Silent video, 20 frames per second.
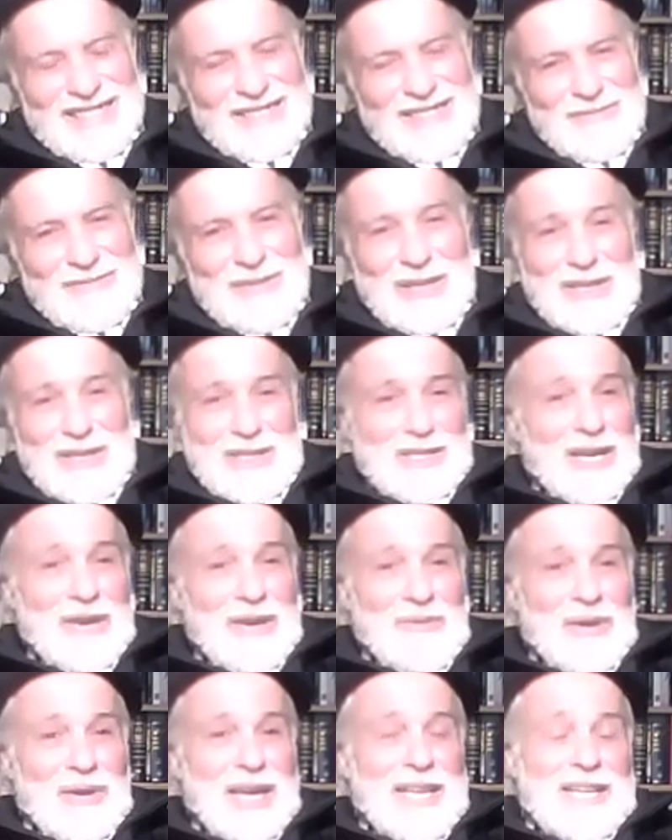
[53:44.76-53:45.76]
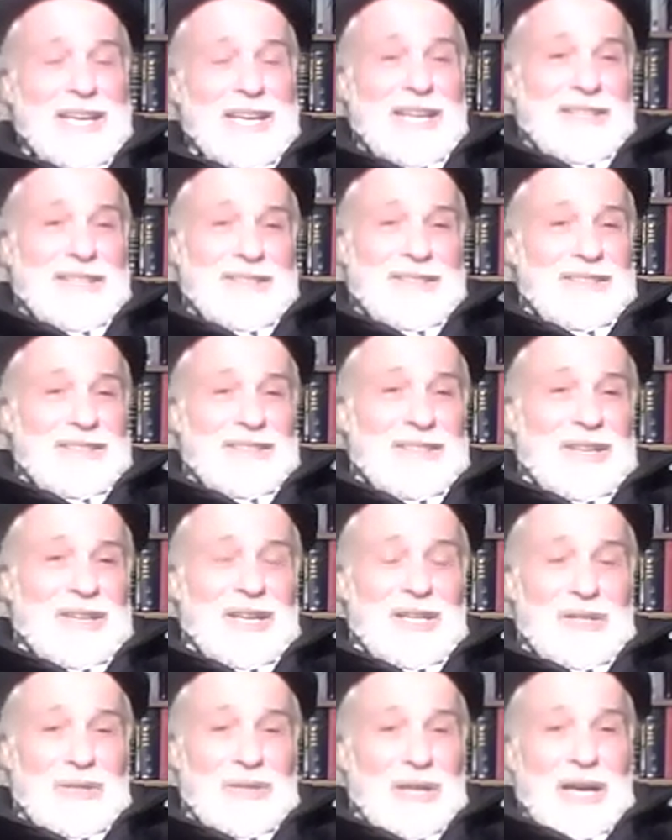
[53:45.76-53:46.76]
Because I radiate it.
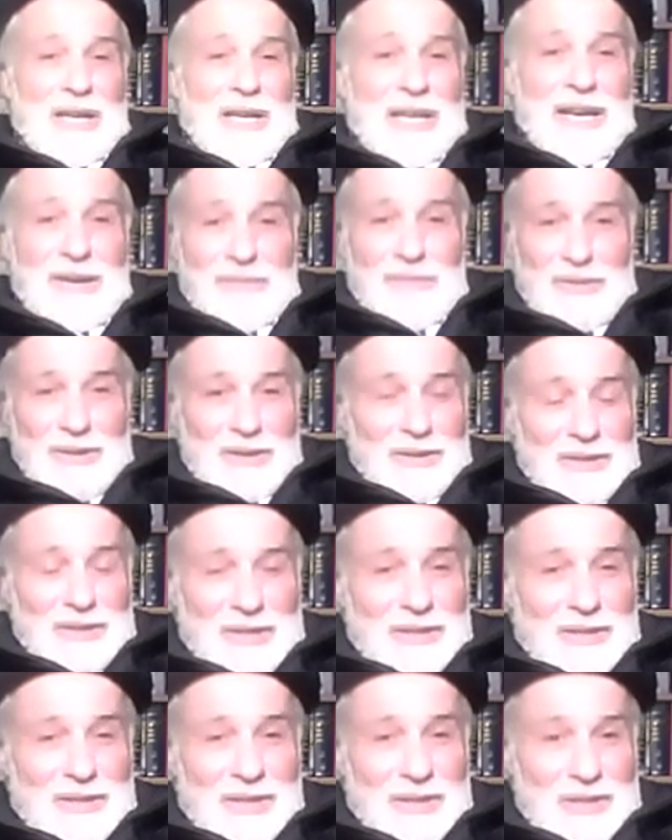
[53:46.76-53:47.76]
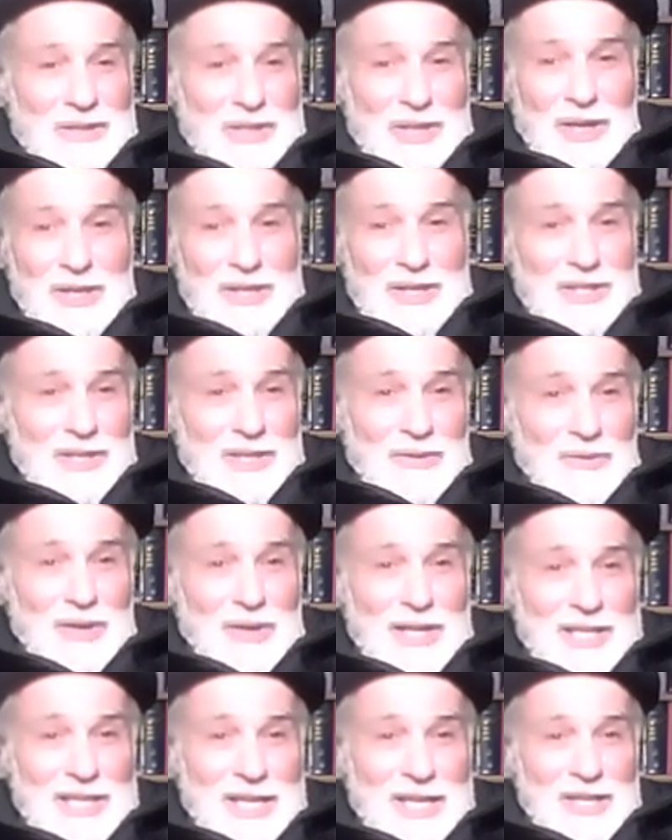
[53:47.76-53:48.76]
I have the science of
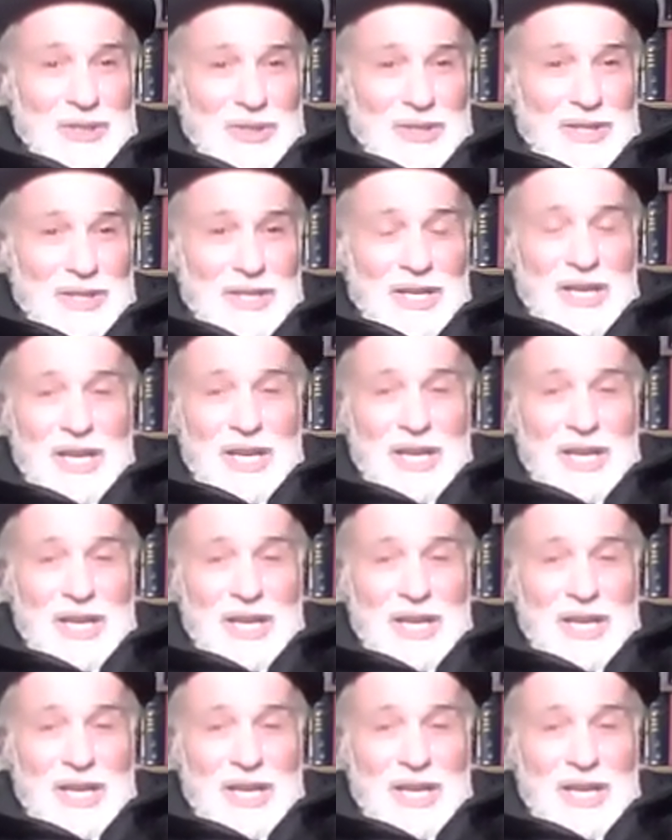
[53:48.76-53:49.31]
radiation.